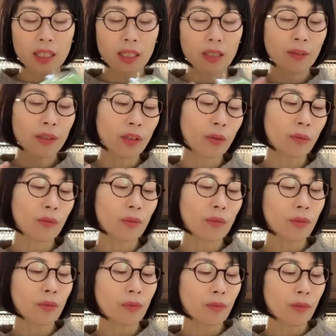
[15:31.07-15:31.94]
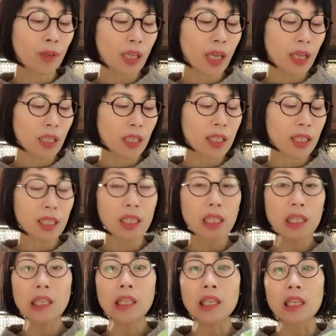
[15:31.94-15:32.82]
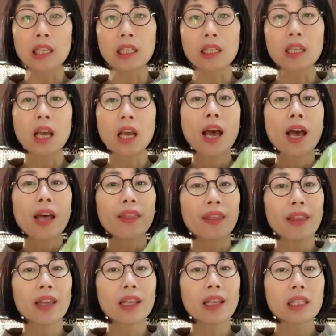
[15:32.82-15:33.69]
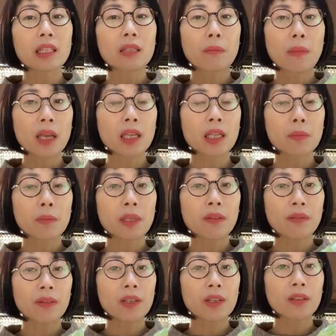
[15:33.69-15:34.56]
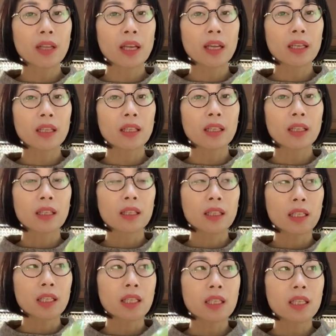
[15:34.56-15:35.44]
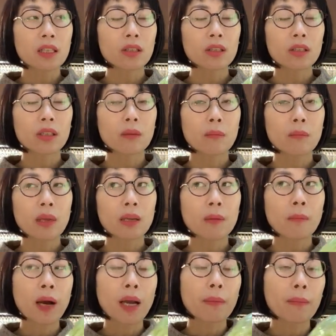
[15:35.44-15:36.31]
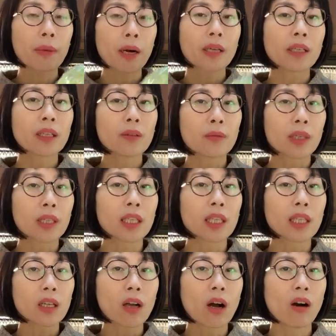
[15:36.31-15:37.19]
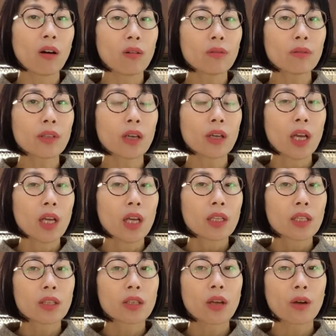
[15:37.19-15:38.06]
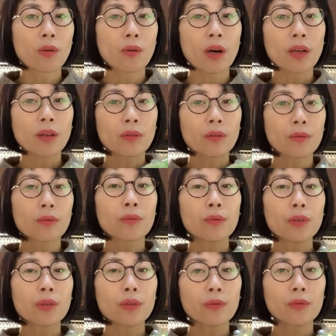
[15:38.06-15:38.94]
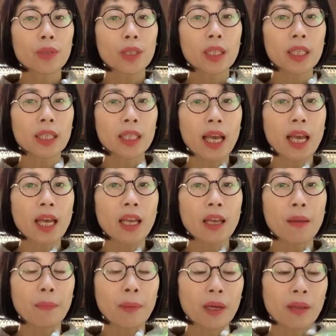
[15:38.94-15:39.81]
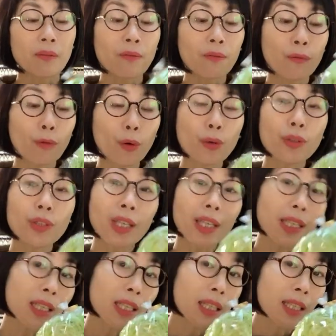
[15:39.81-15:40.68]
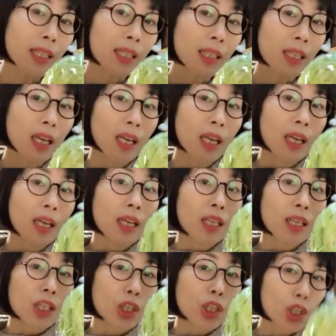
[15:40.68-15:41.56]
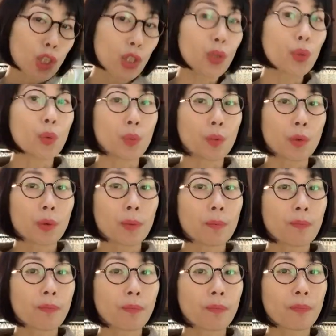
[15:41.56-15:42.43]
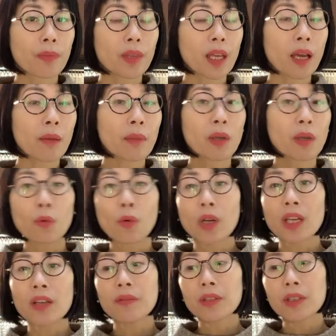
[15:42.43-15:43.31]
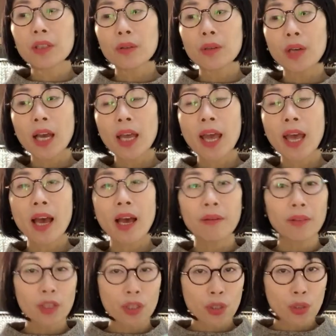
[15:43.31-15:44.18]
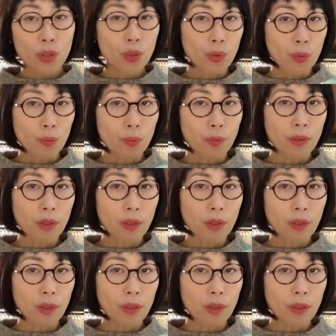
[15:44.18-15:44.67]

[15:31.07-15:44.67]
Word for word: you know when I see this, this makes me feel like this is gonna make my body really cold. So I wouldn't really get it. But for this soup, I mean, whatever you, I have the soup,